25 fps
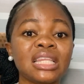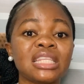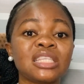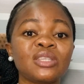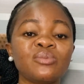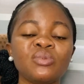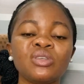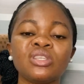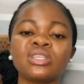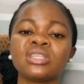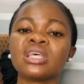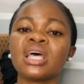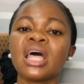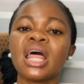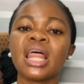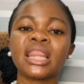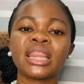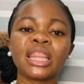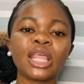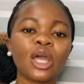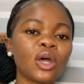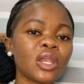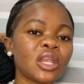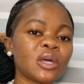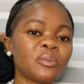It means
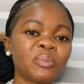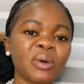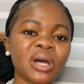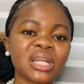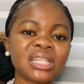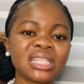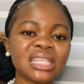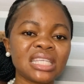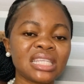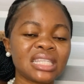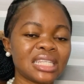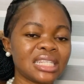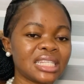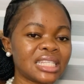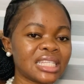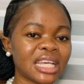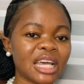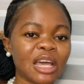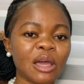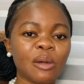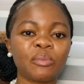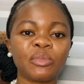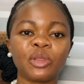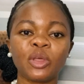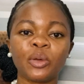the other party is in
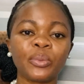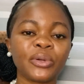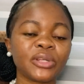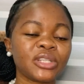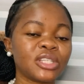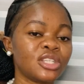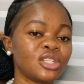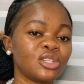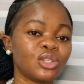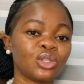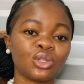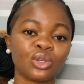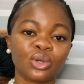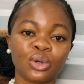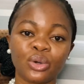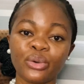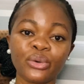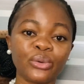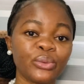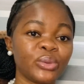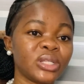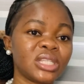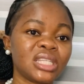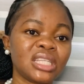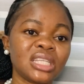time, the other party is
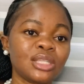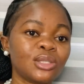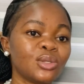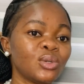cool with it,